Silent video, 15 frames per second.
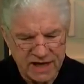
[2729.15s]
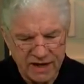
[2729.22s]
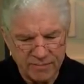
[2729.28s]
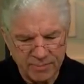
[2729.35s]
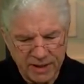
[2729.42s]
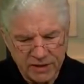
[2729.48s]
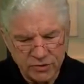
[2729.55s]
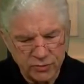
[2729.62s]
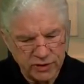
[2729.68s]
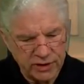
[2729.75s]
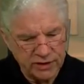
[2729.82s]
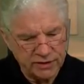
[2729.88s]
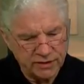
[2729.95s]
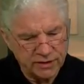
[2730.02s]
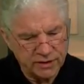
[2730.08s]
I've been
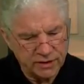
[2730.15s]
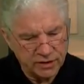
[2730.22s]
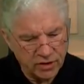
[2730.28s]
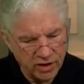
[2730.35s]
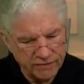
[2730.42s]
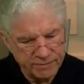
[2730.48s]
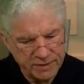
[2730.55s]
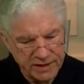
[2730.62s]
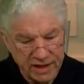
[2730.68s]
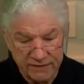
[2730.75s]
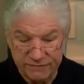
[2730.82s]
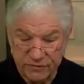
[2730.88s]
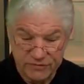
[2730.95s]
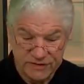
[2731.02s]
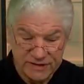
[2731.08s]
doing the Kaufmann
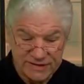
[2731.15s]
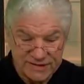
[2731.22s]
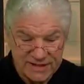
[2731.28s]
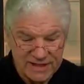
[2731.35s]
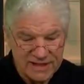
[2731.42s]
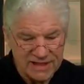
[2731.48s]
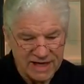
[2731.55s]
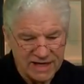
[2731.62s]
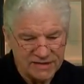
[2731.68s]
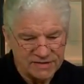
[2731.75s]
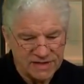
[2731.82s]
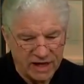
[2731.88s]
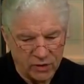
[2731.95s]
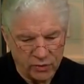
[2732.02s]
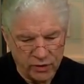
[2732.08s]
diet for sixteen
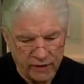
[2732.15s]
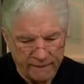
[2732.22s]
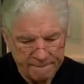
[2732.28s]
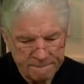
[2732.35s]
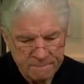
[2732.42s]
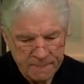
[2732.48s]
days now. Good.